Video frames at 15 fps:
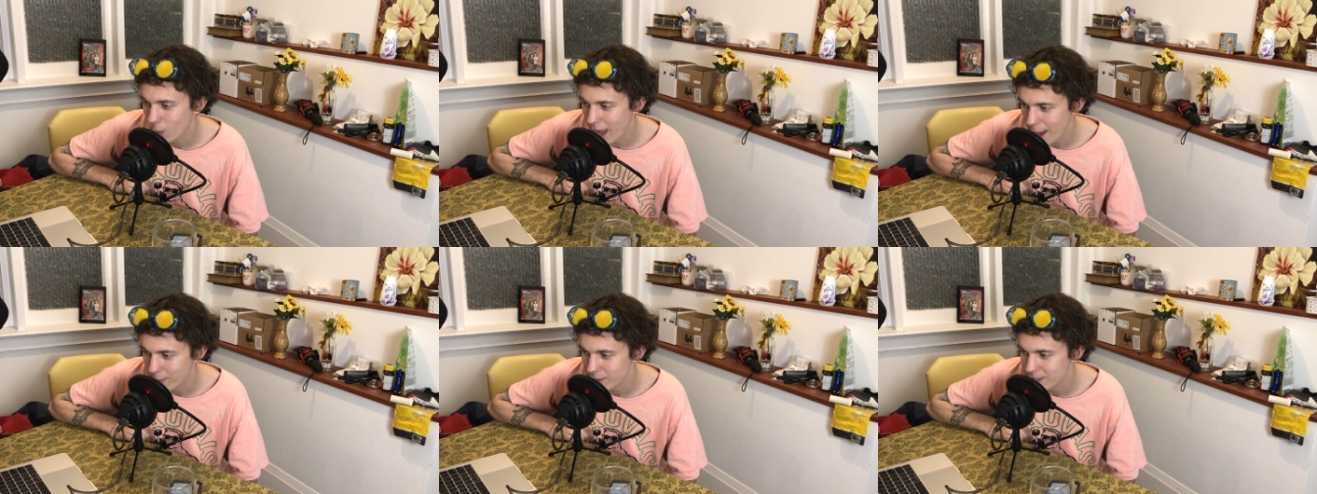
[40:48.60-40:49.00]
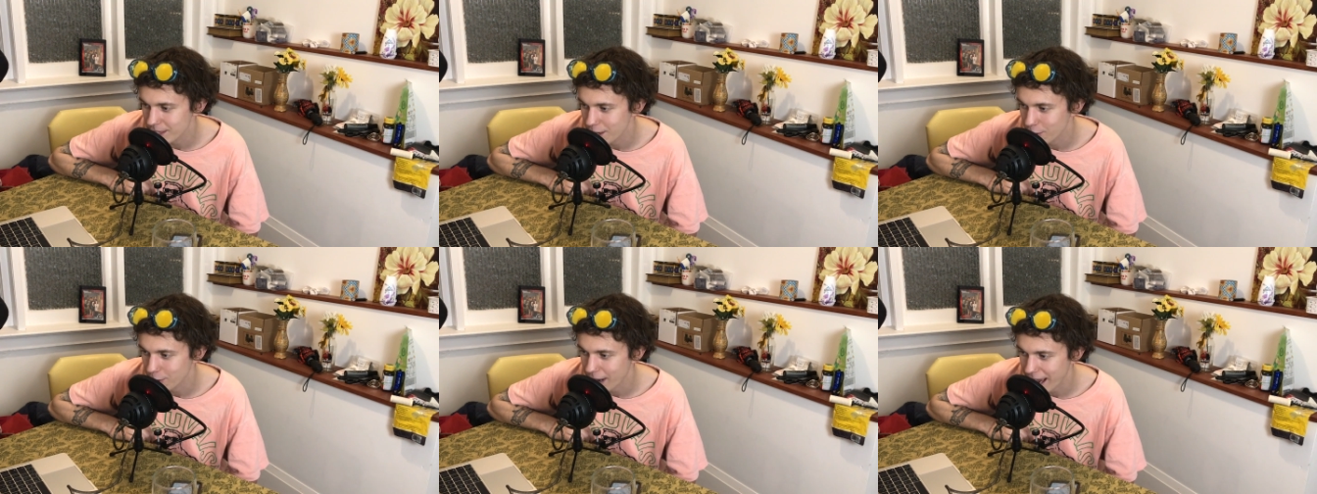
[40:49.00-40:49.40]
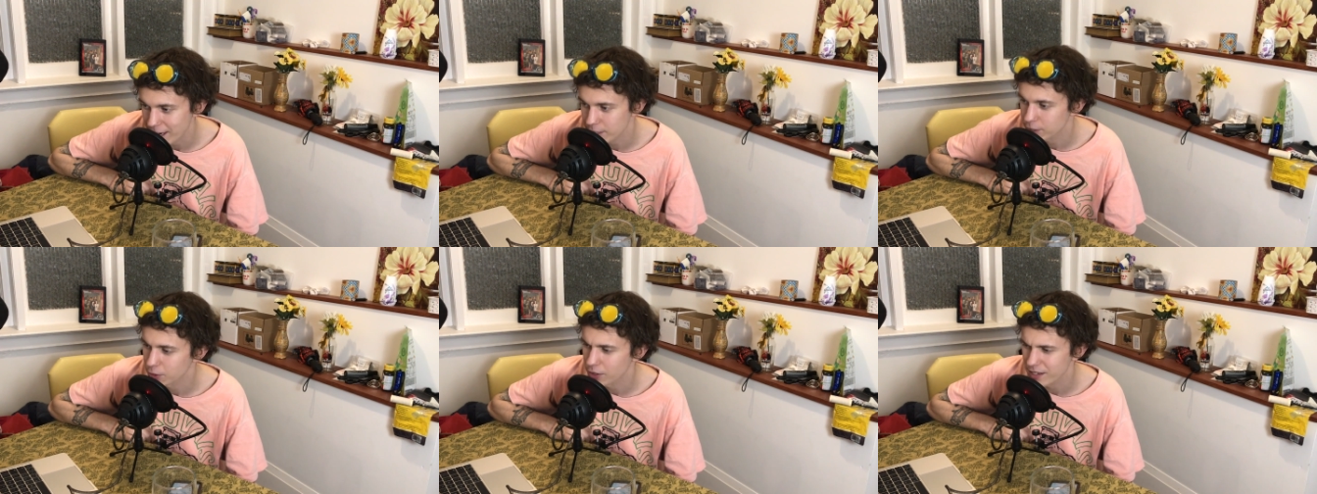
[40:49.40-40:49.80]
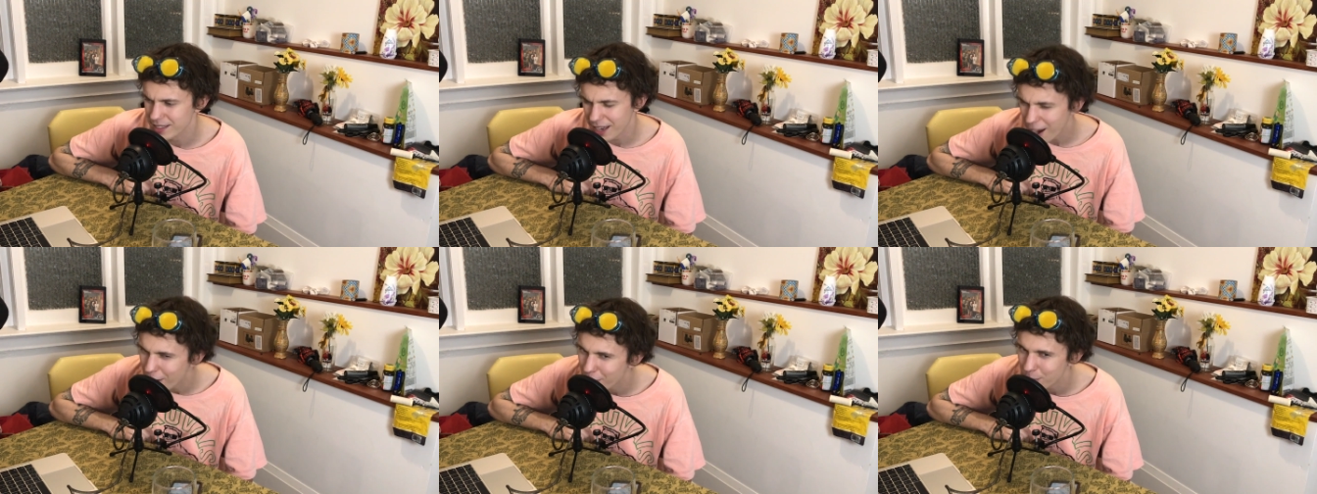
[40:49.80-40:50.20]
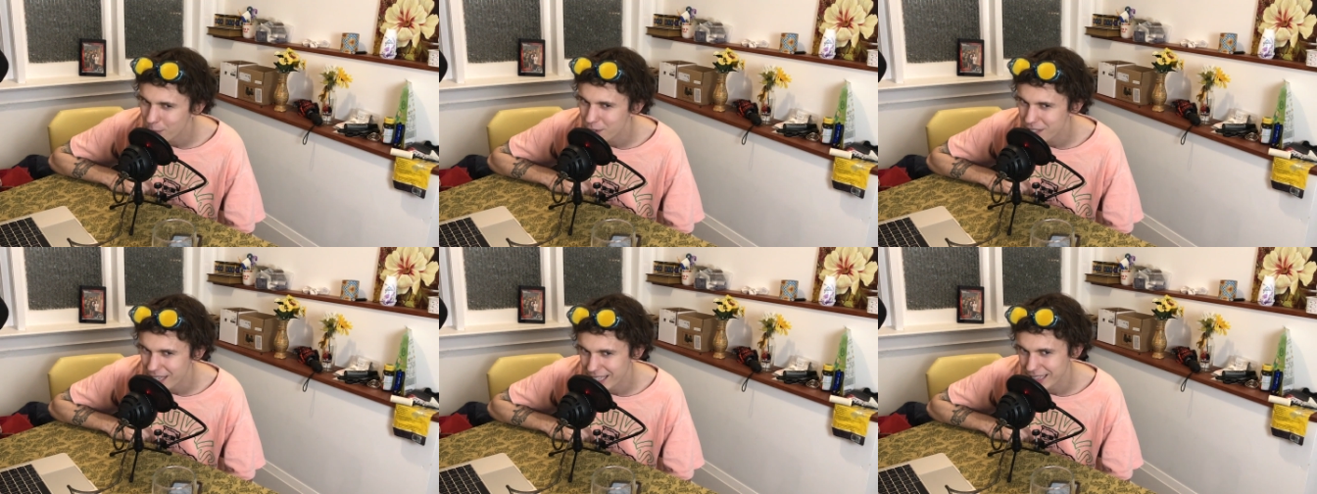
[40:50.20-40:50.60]
Amnesty International, because one
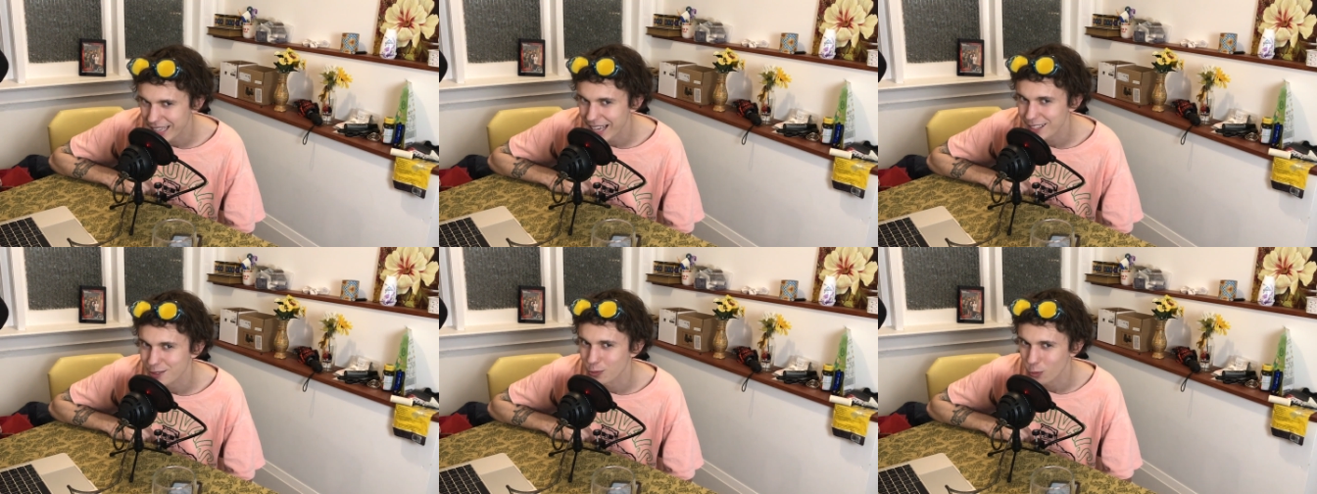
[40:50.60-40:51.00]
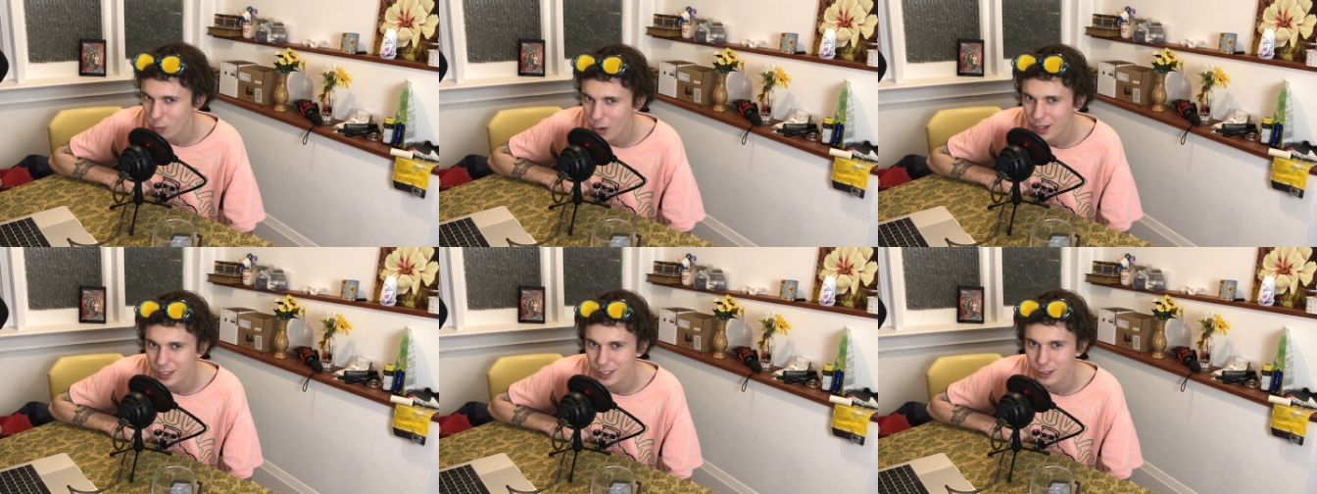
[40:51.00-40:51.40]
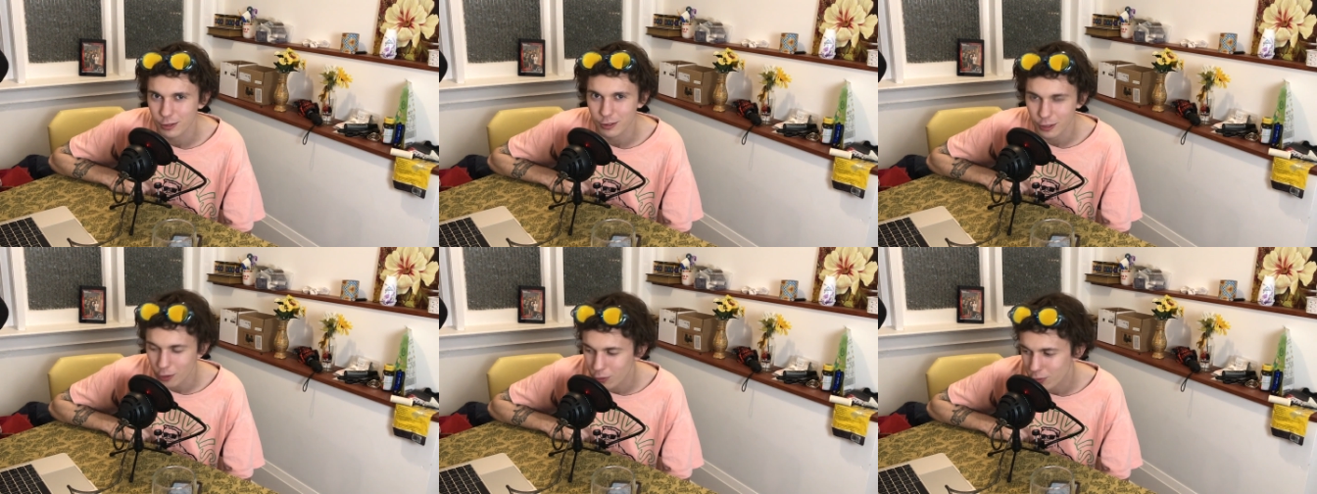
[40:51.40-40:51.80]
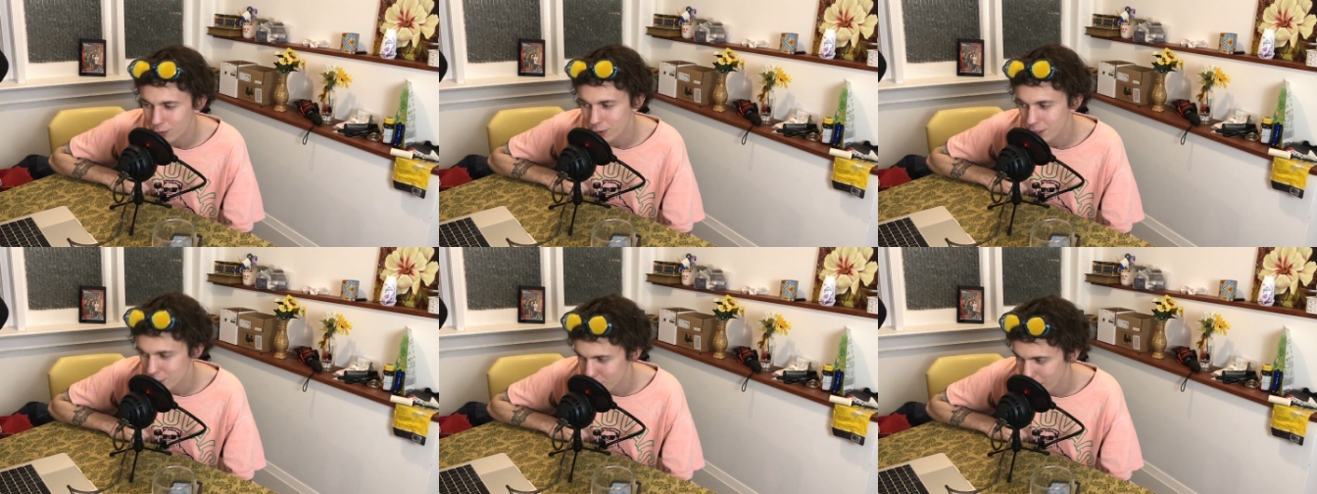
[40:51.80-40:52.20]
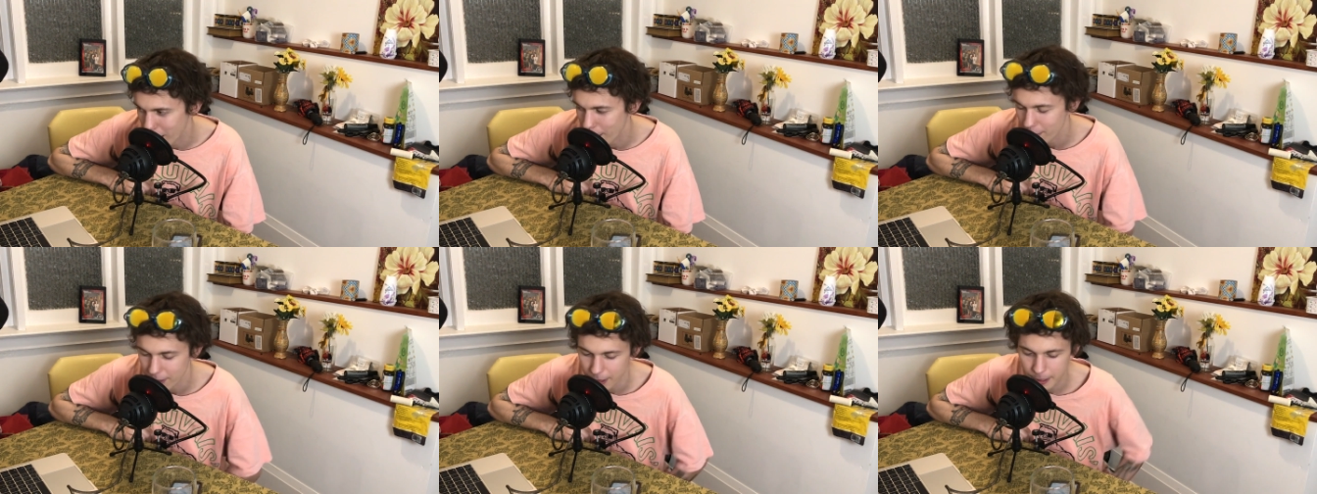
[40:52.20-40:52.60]
hundred percent that's what you do for a
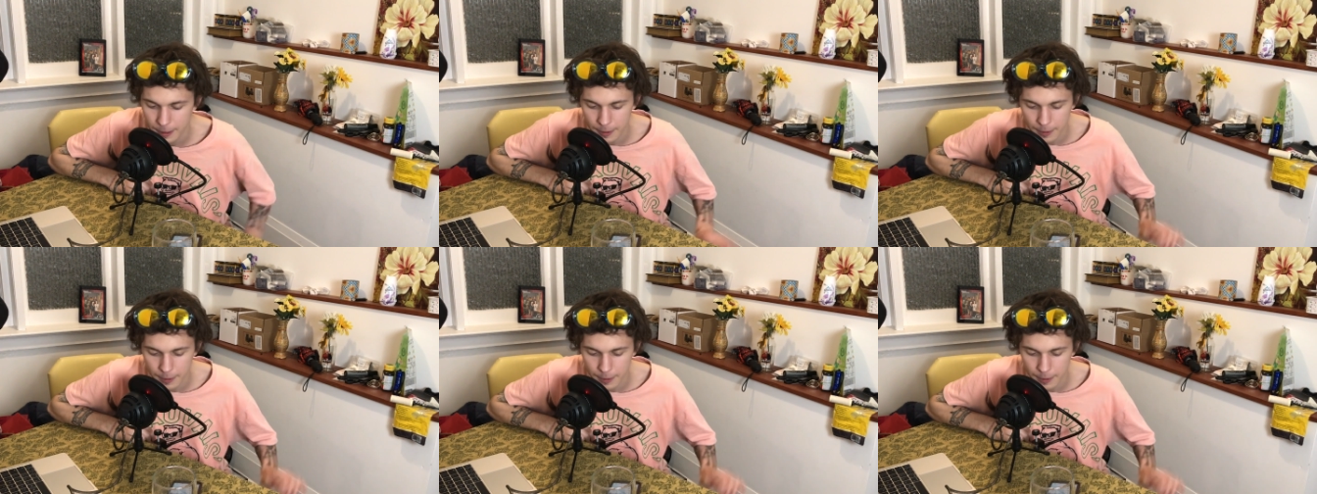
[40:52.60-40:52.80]
job.